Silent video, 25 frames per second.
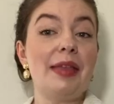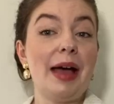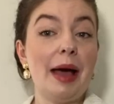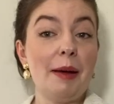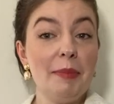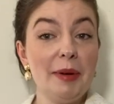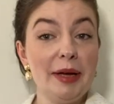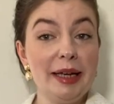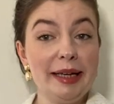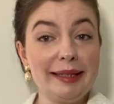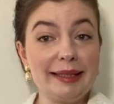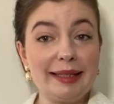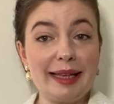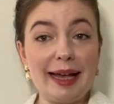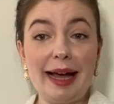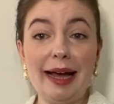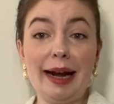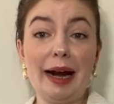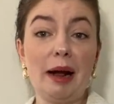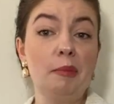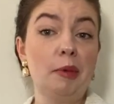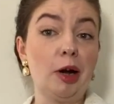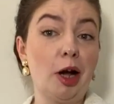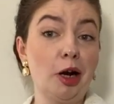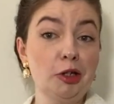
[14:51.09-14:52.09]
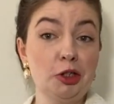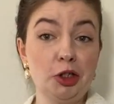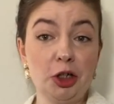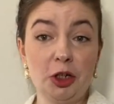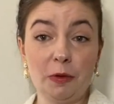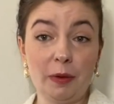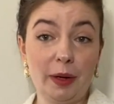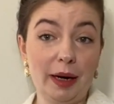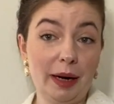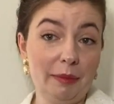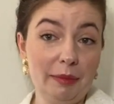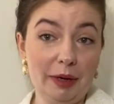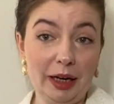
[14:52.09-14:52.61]
That being said, I'm not sure
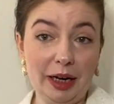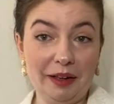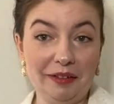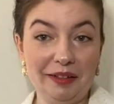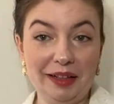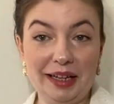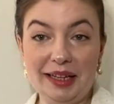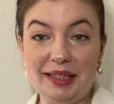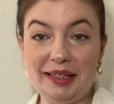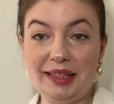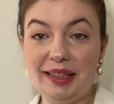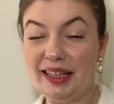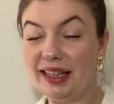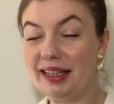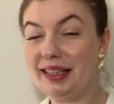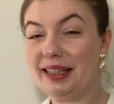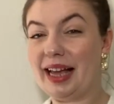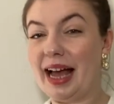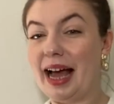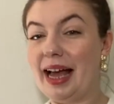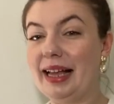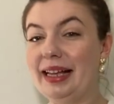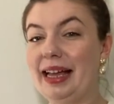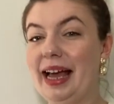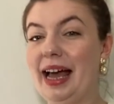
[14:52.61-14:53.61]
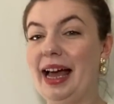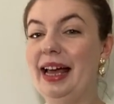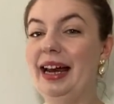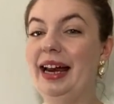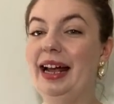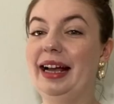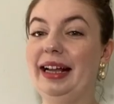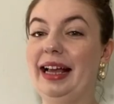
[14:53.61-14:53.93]
what I'm gonna list this at yet.